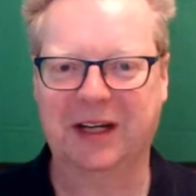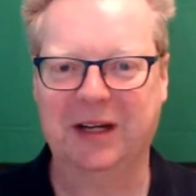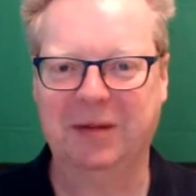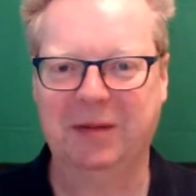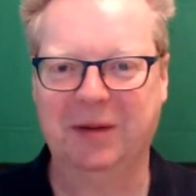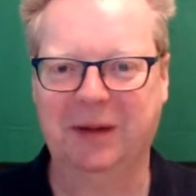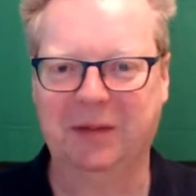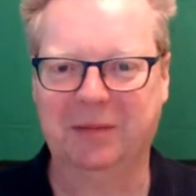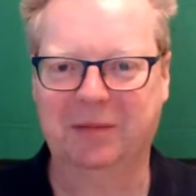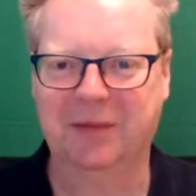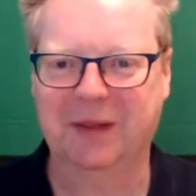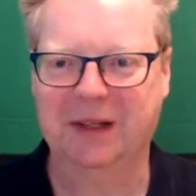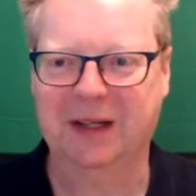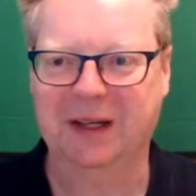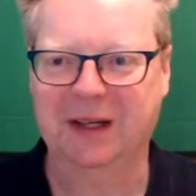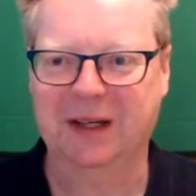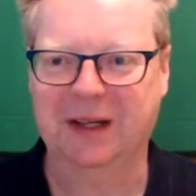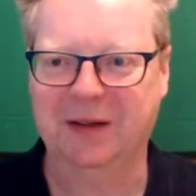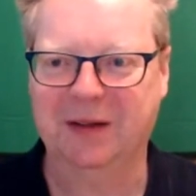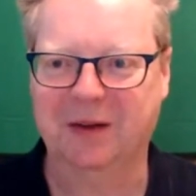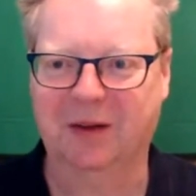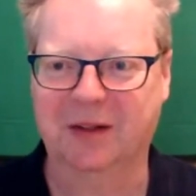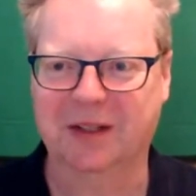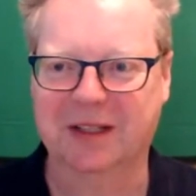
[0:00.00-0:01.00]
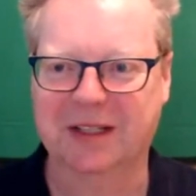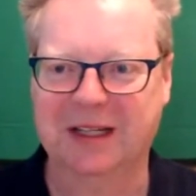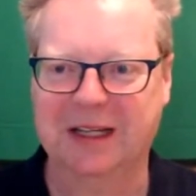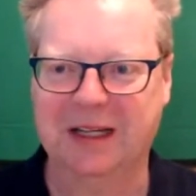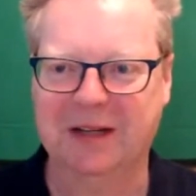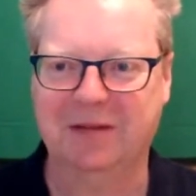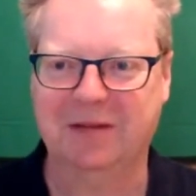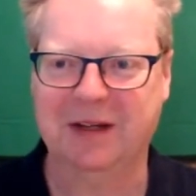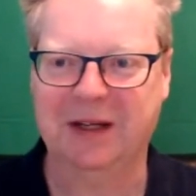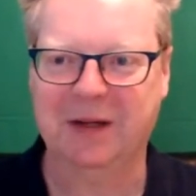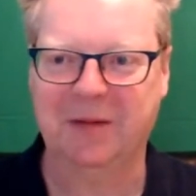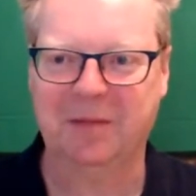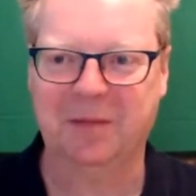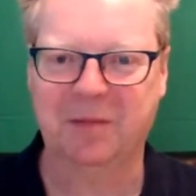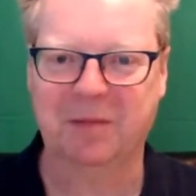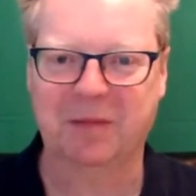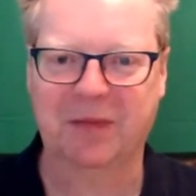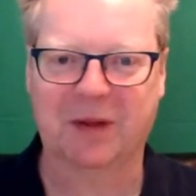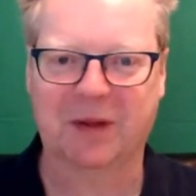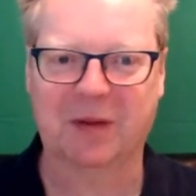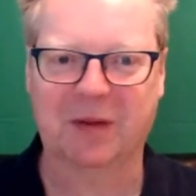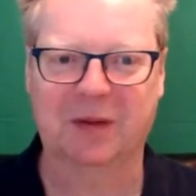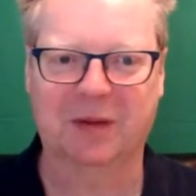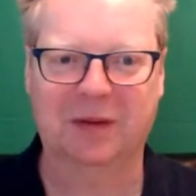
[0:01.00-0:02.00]
streaming, you know, on TV
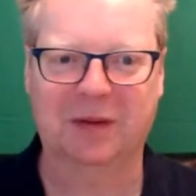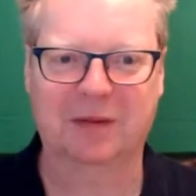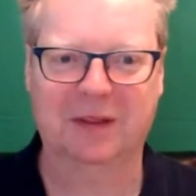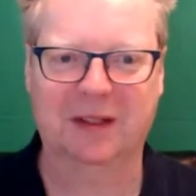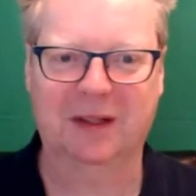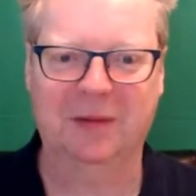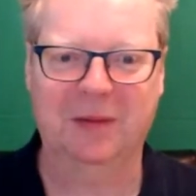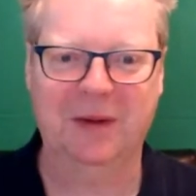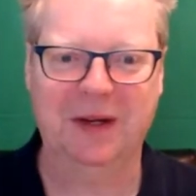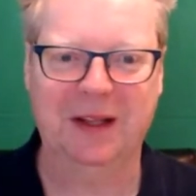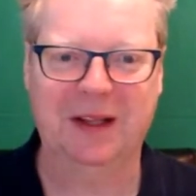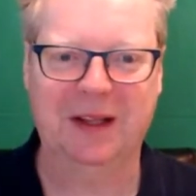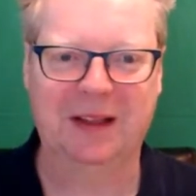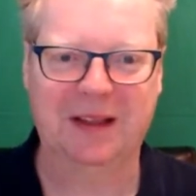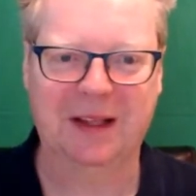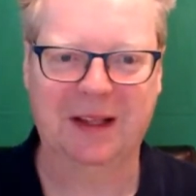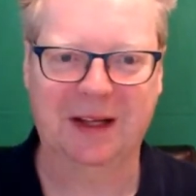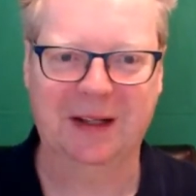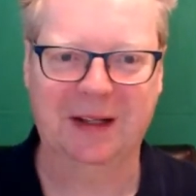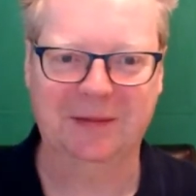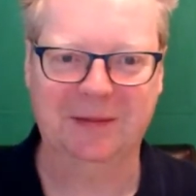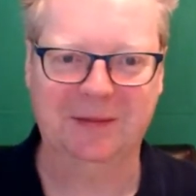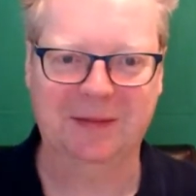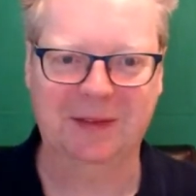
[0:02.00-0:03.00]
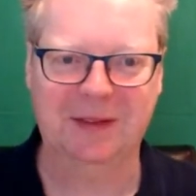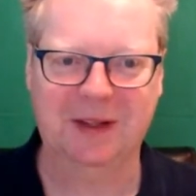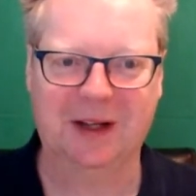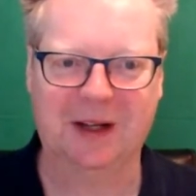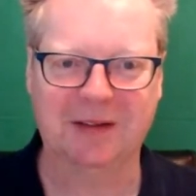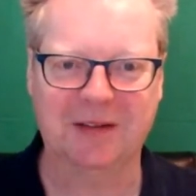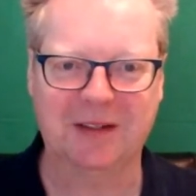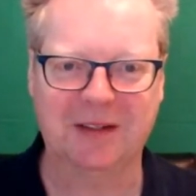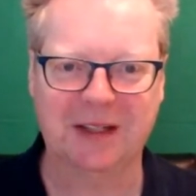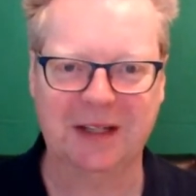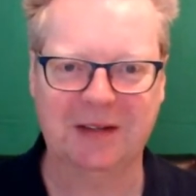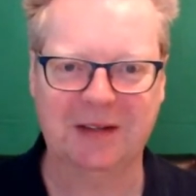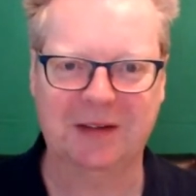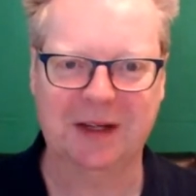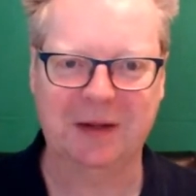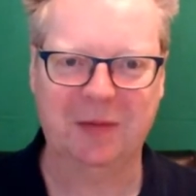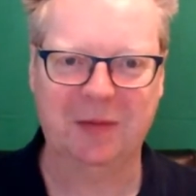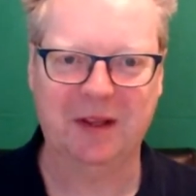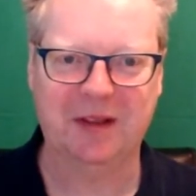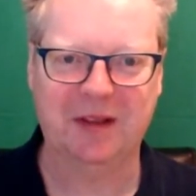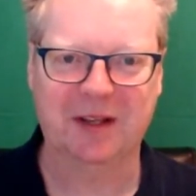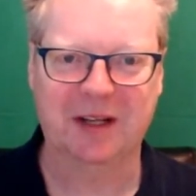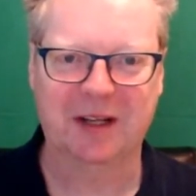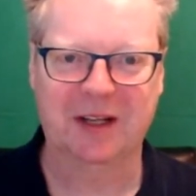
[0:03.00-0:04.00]
uh, with uh, live
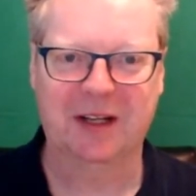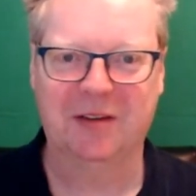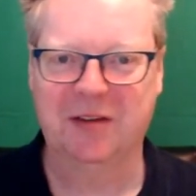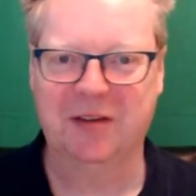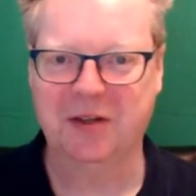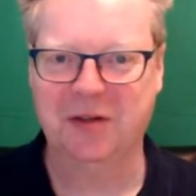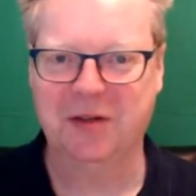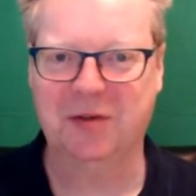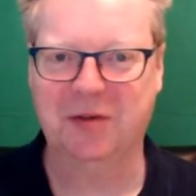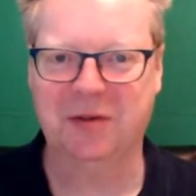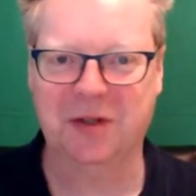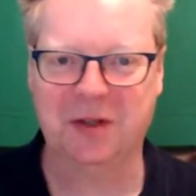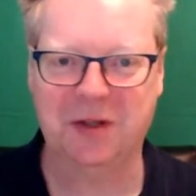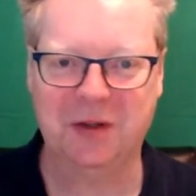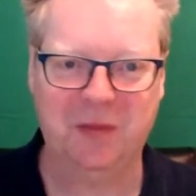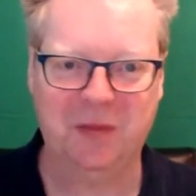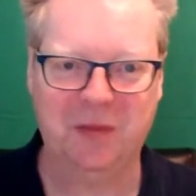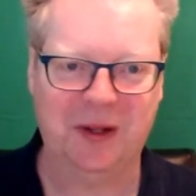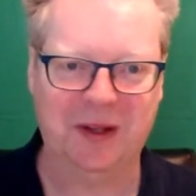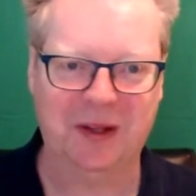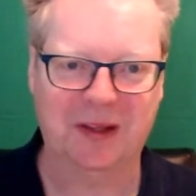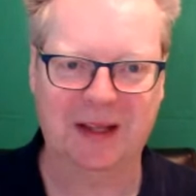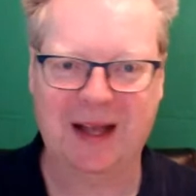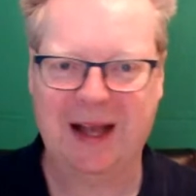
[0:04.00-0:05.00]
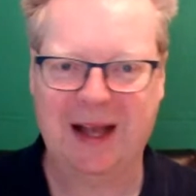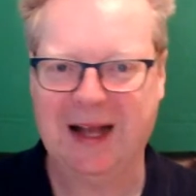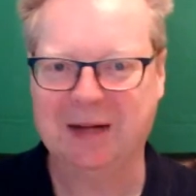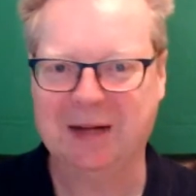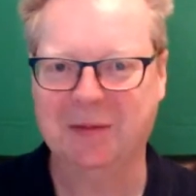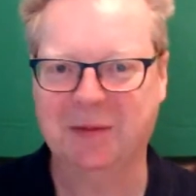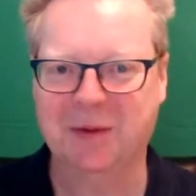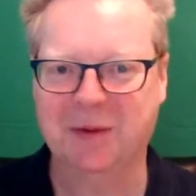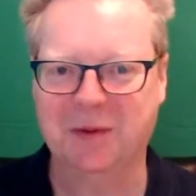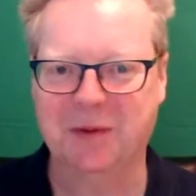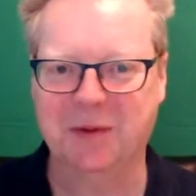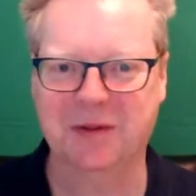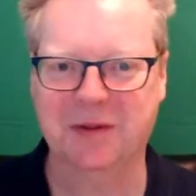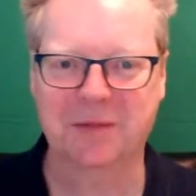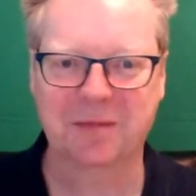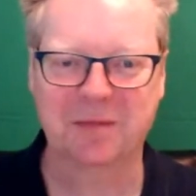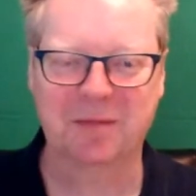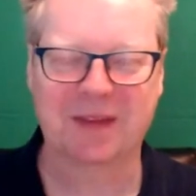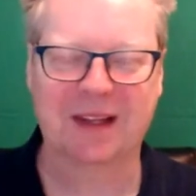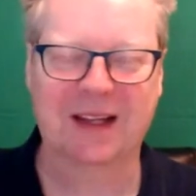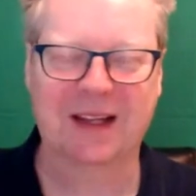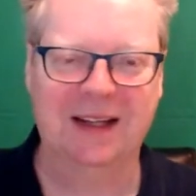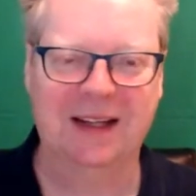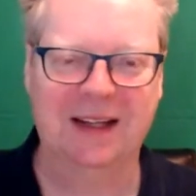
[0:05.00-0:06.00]
TV with children, with animals.
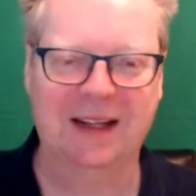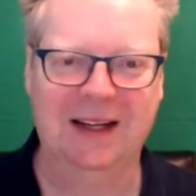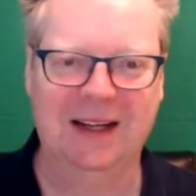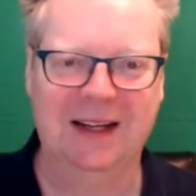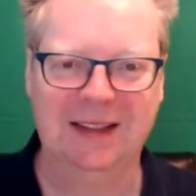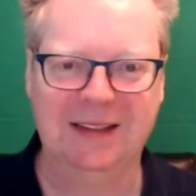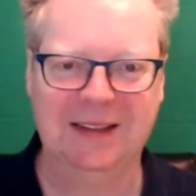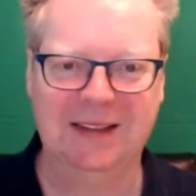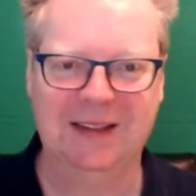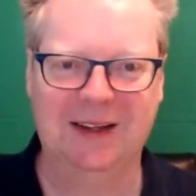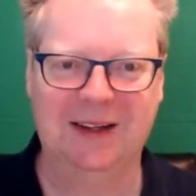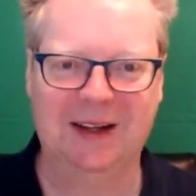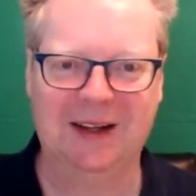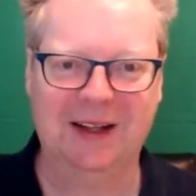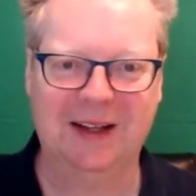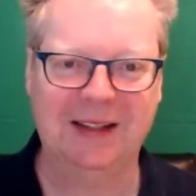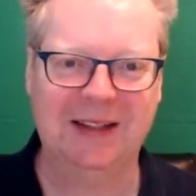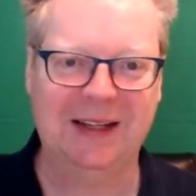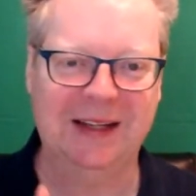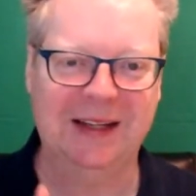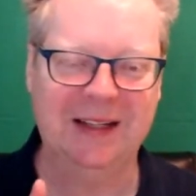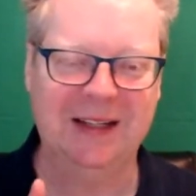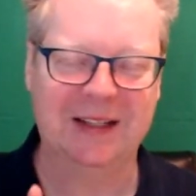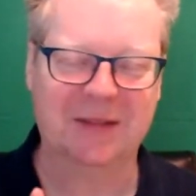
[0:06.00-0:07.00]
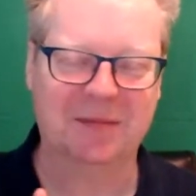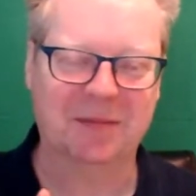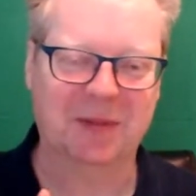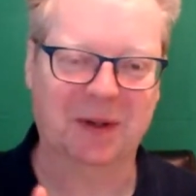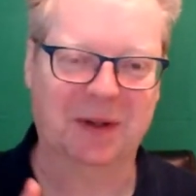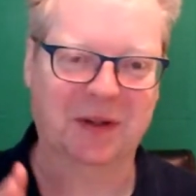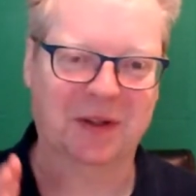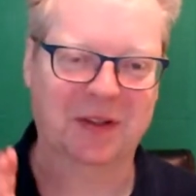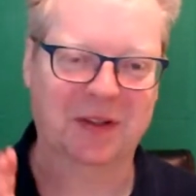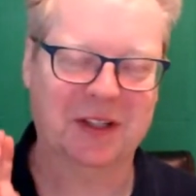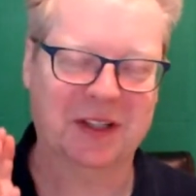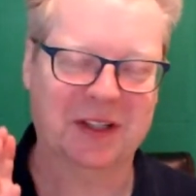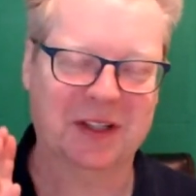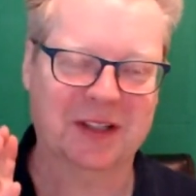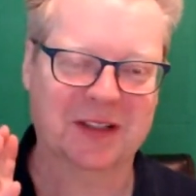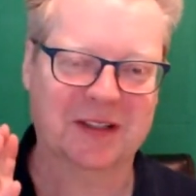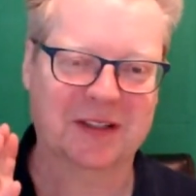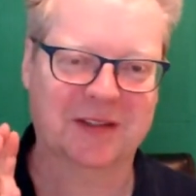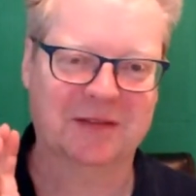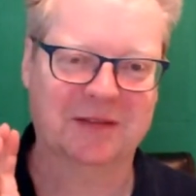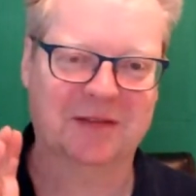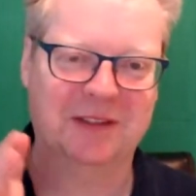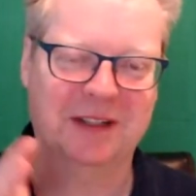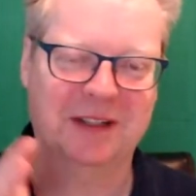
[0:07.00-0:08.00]
Uh, and in this book, she
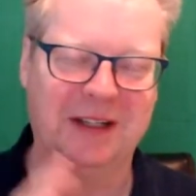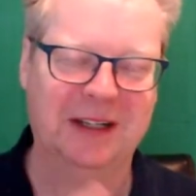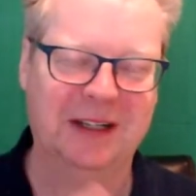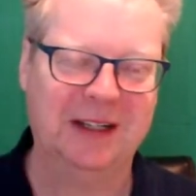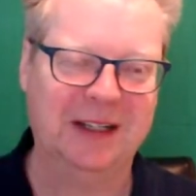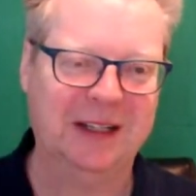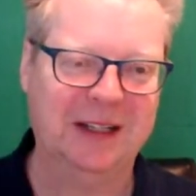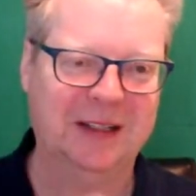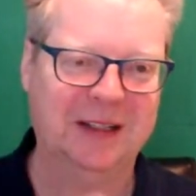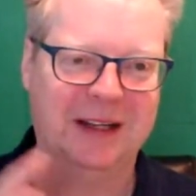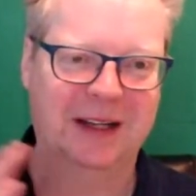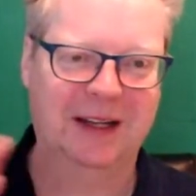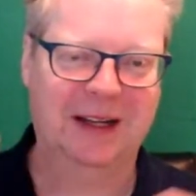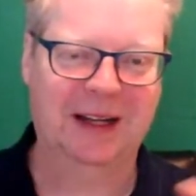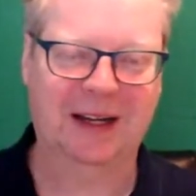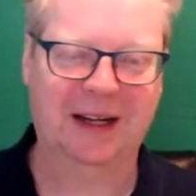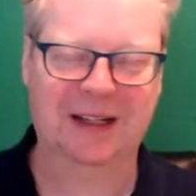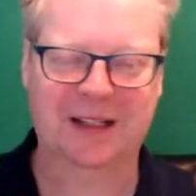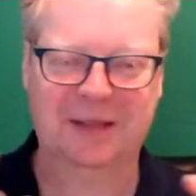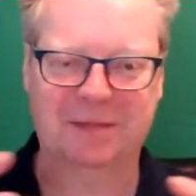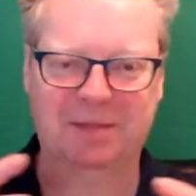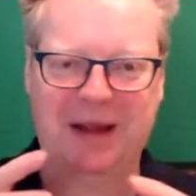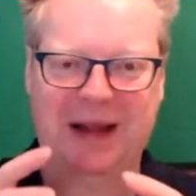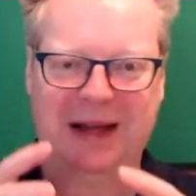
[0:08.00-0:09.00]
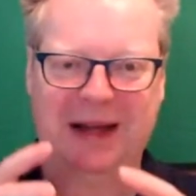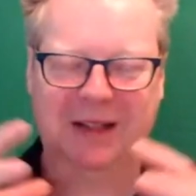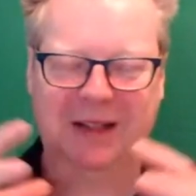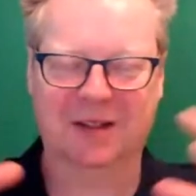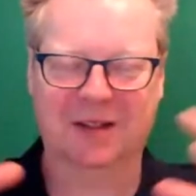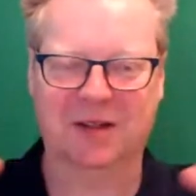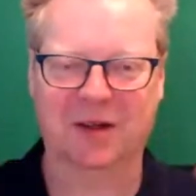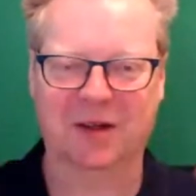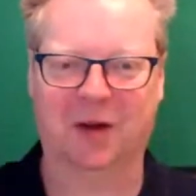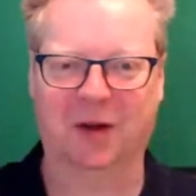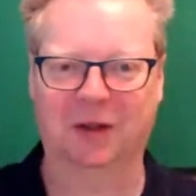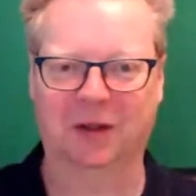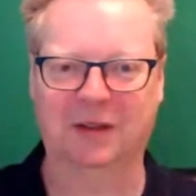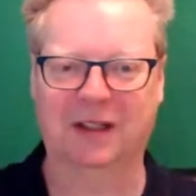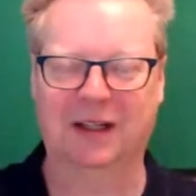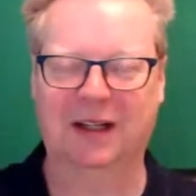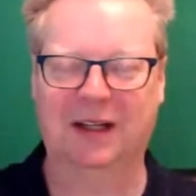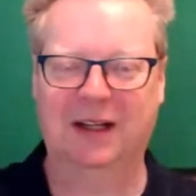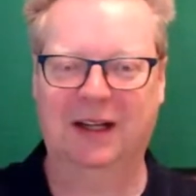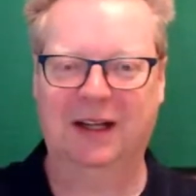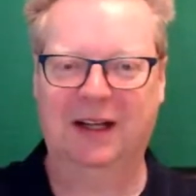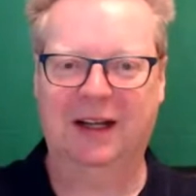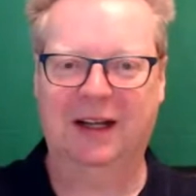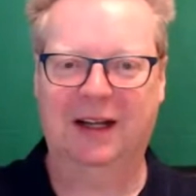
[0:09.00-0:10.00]
just really expands on